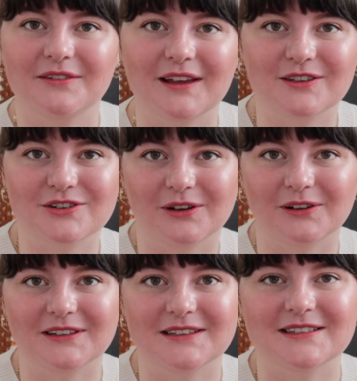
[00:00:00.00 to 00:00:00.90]
around the
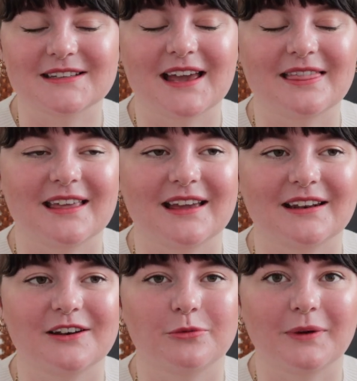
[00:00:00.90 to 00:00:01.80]
shoulders, and
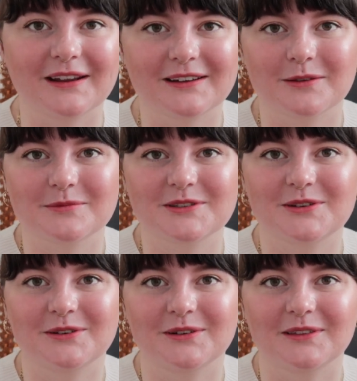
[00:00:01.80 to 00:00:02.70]
then when it comes
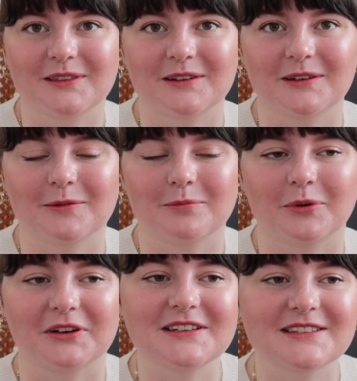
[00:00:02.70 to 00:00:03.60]
to the
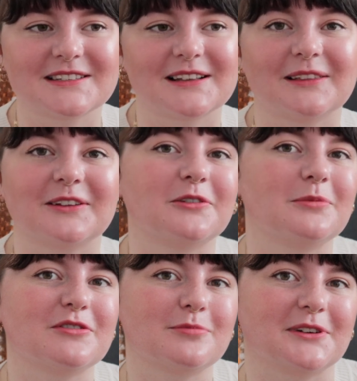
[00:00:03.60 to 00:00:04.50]
bodice, there's a little
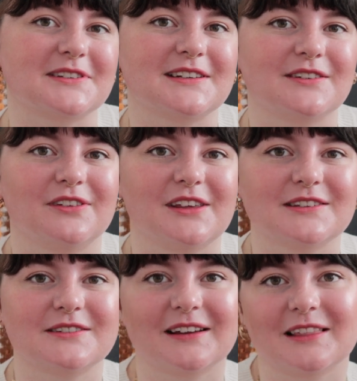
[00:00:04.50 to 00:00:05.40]
bit of positive
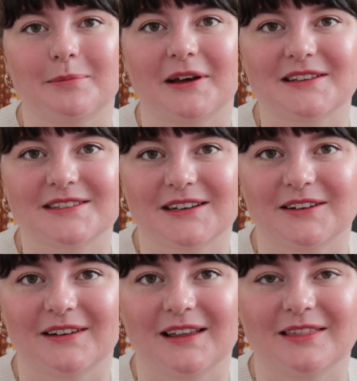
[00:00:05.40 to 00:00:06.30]
ease around the bust and
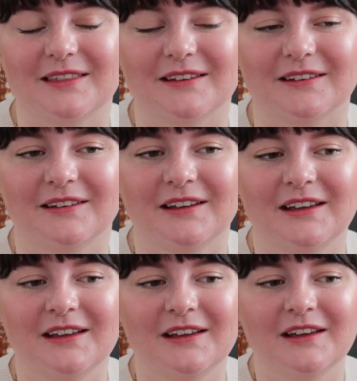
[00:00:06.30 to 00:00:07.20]
around the
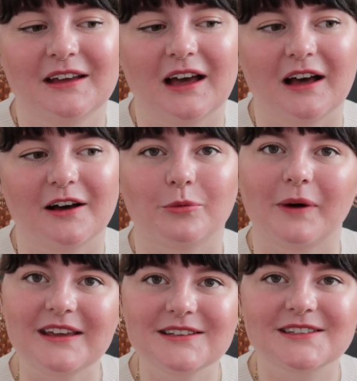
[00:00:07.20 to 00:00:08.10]

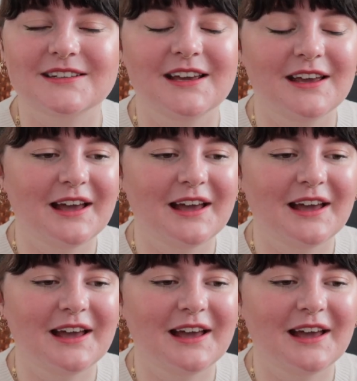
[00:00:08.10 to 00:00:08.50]
waist,